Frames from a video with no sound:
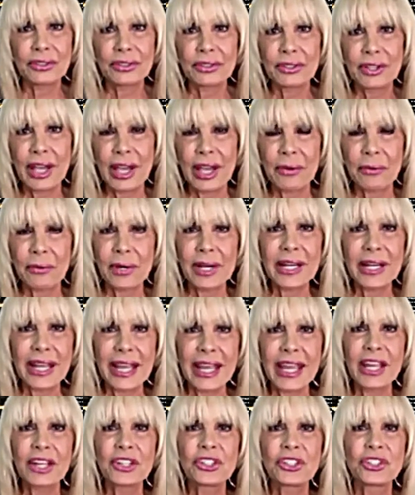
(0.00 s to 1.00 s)
at what
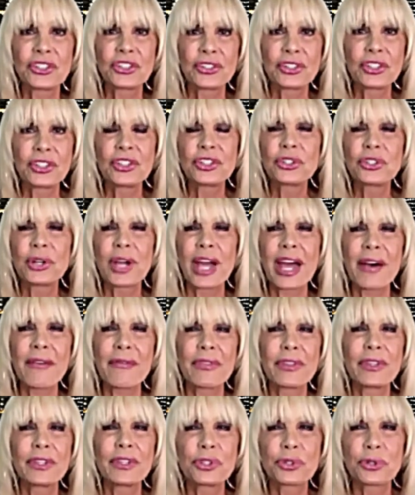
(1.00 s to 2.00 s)
age did you have
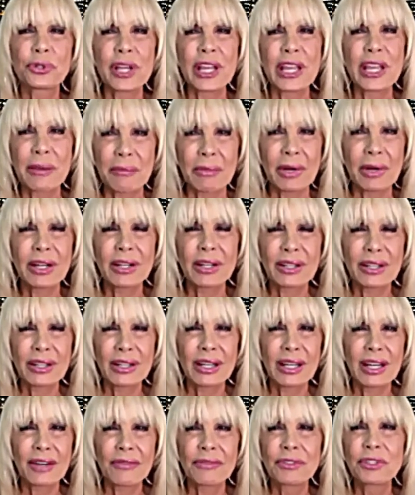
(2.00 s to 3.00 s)
the dream
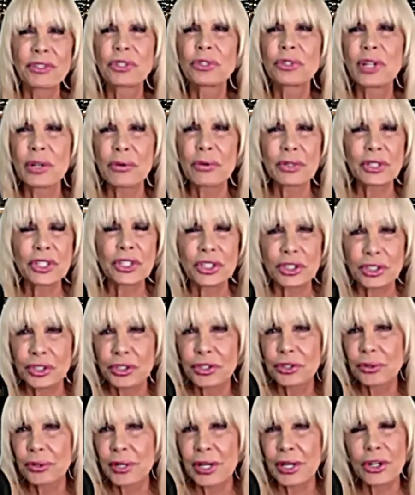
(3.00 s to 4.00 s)
of doing what you're
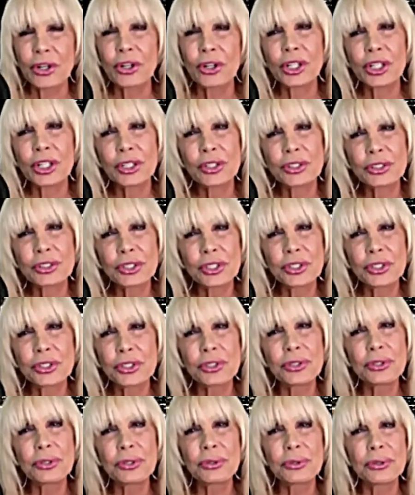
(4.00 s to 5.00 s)
doing, or to
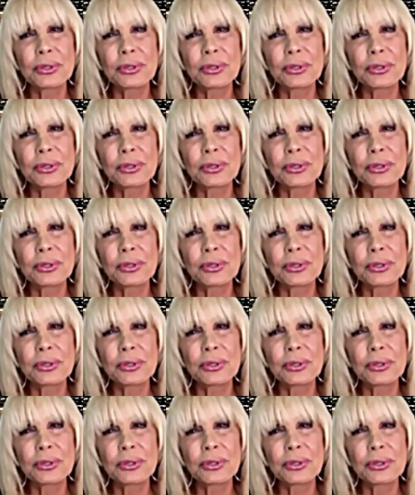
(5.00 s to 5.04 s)
do